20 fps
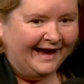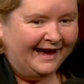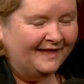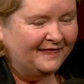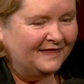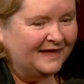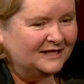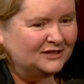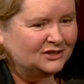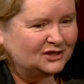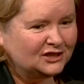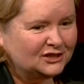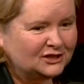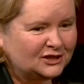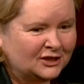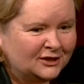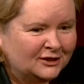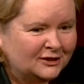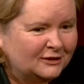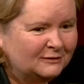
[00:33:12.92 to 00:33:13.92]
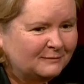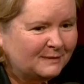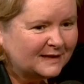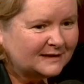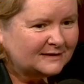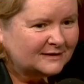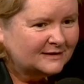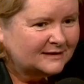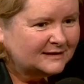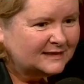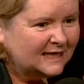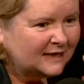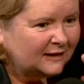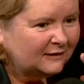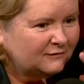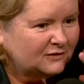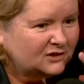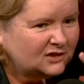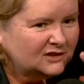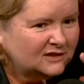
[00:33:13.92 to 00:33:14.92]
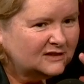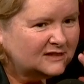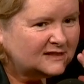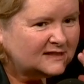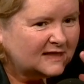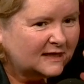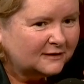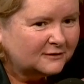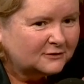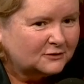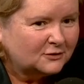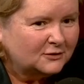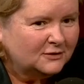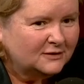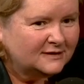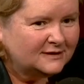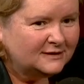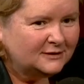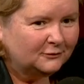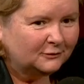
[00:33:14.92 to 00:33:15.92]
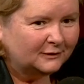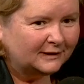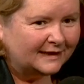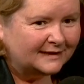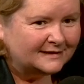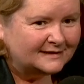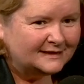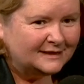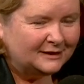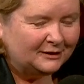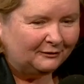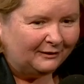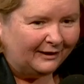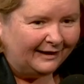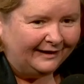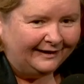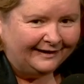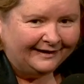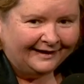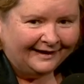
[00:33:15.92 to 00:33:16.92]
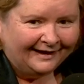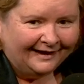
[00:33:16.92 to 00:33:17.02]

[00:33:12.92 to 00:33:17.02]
and then she turned back to the television, sucked on her silk cut cigarette,